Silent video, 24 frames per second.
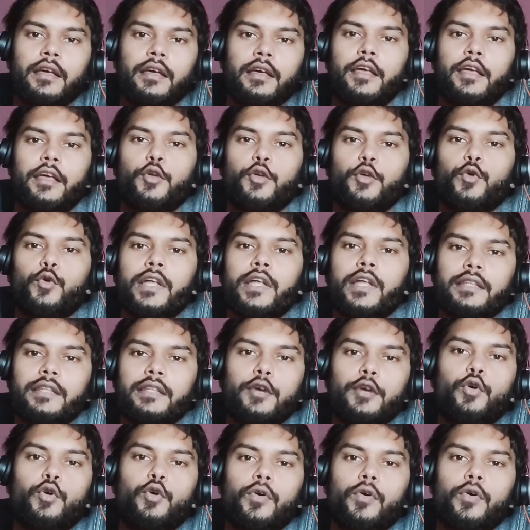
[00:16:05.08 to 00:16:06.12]
you can
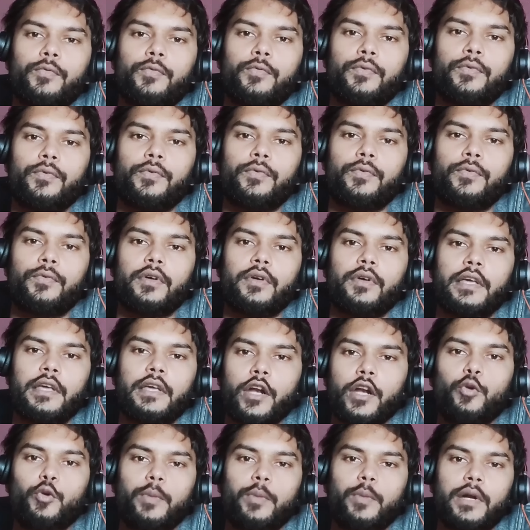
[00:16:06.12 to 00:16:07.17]
think of in
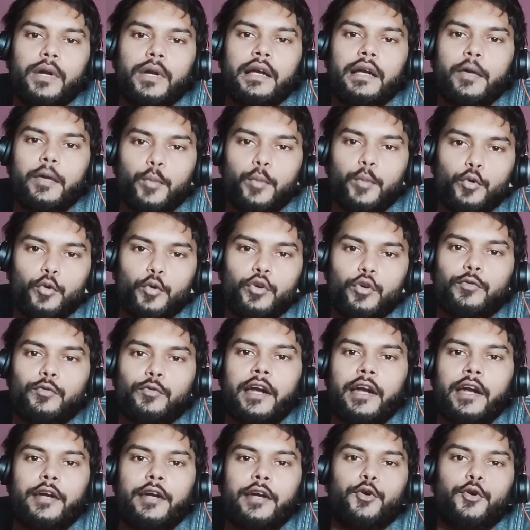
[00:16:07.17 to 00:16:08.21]
order to build a
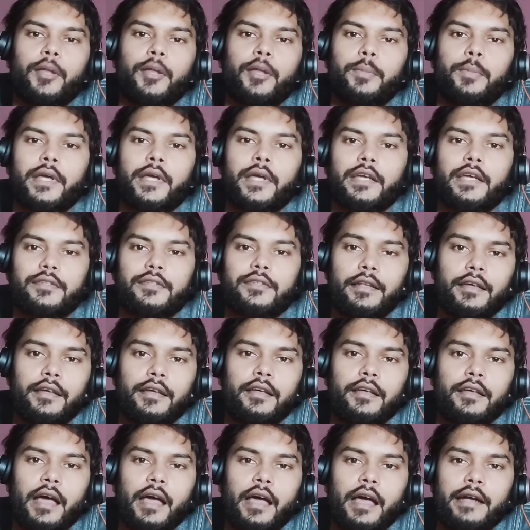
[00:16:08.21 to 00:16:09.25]
beautiful Android application.
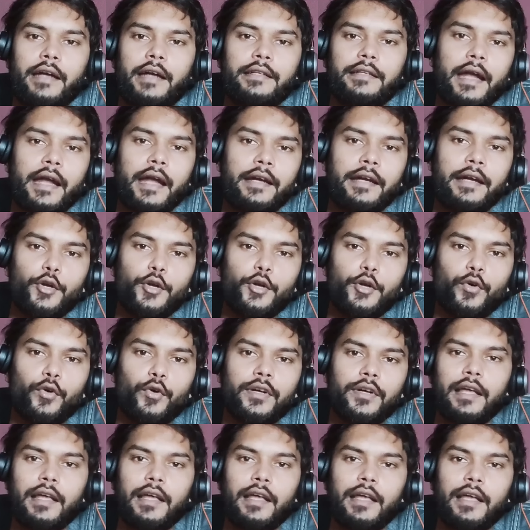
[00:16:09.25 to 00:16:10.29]
At that
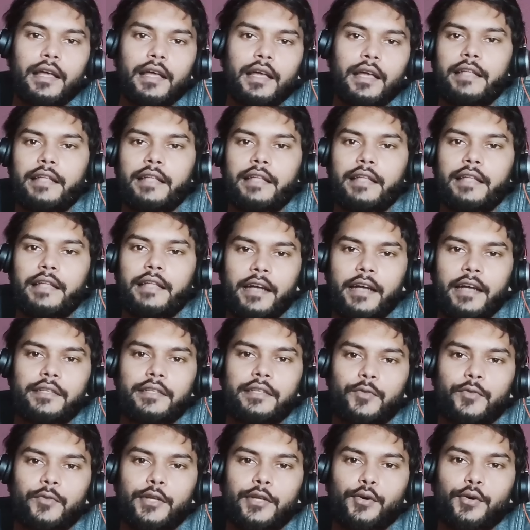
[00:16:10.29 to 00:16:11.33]
note, let's end this
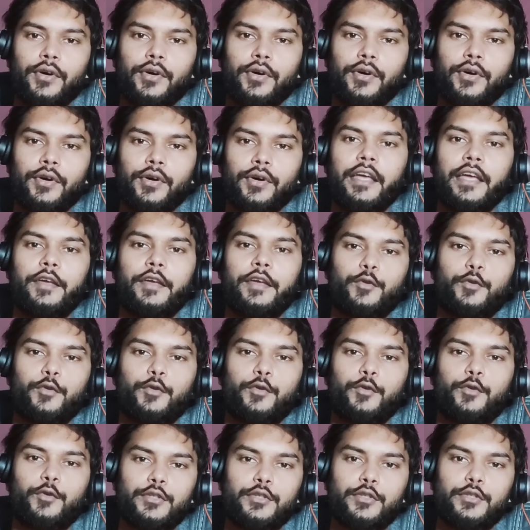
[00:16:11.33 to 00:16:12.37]
video. If you
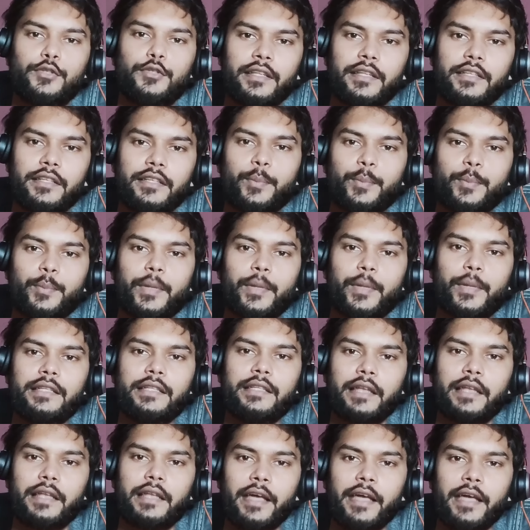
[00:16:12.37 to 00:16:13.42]
enjoyed this, please
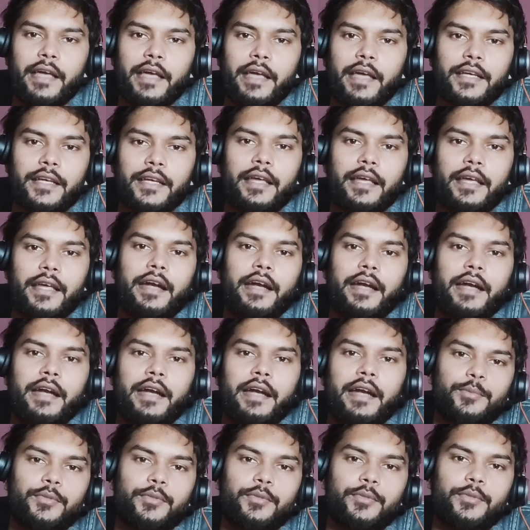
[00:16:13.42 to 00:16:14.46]
like, share, and
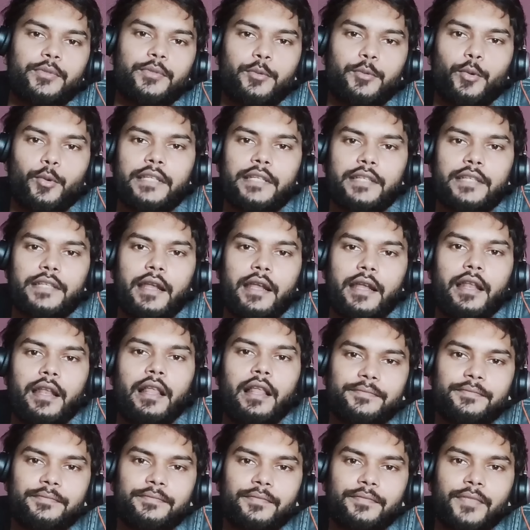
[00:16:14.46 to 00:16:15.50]
subscribe to my
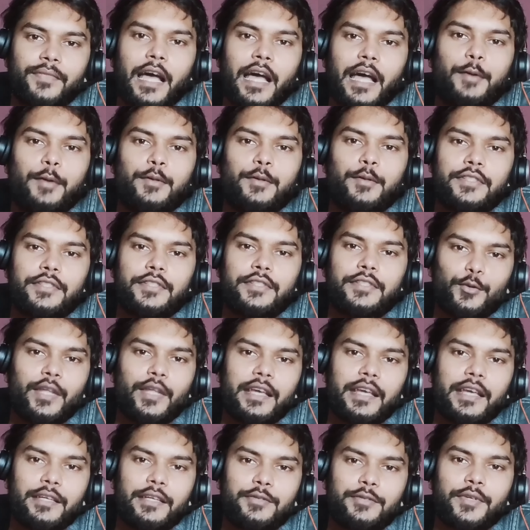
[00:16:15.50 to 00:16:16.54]
channel. I will see you in
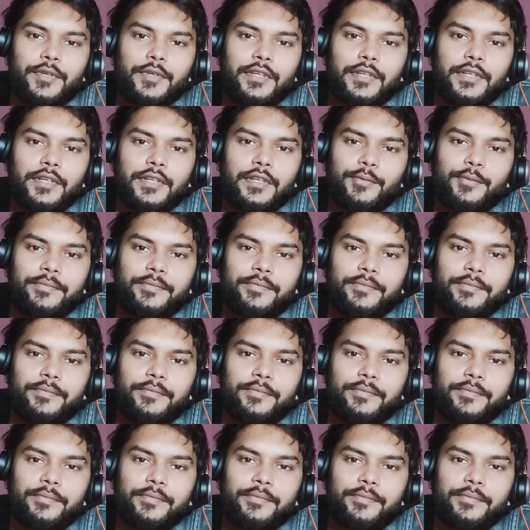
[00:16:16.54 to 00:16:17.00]
the next video.